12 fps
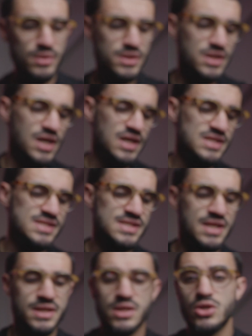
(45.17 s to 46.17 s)
really
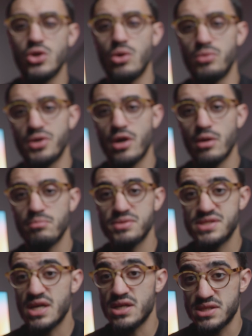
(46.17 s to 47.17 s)
aesthetic going on
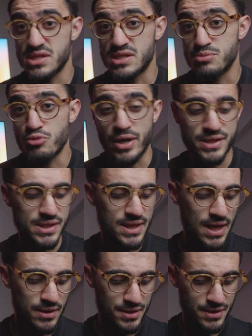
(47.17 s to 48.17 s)
besides its
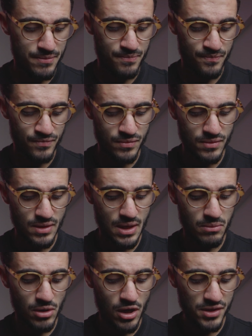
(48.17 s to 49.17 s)
practicality.
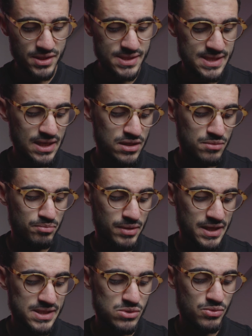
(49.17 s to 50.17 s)
Now, on the second
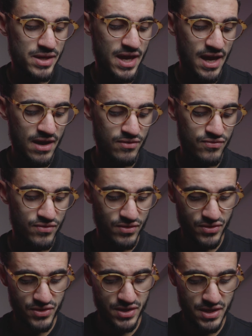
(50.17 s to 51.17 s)
place, we have
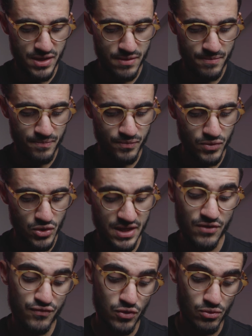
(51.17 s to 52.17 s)
the
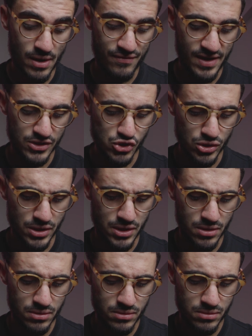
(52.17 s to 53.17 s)
infograph. Actually,
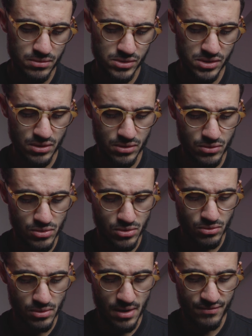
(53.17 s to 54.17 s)
it's not the
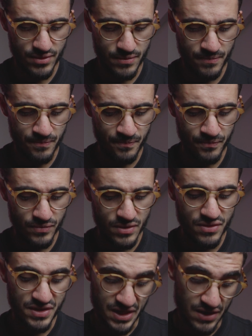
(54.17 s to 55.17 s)
chronograph,
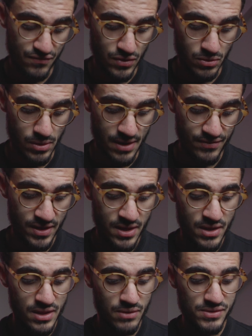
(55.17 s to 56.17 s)
the infograph.
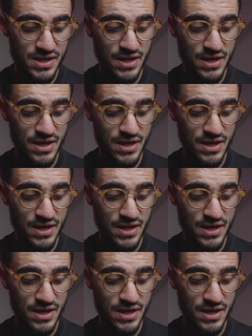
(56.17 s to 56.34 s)
Now, the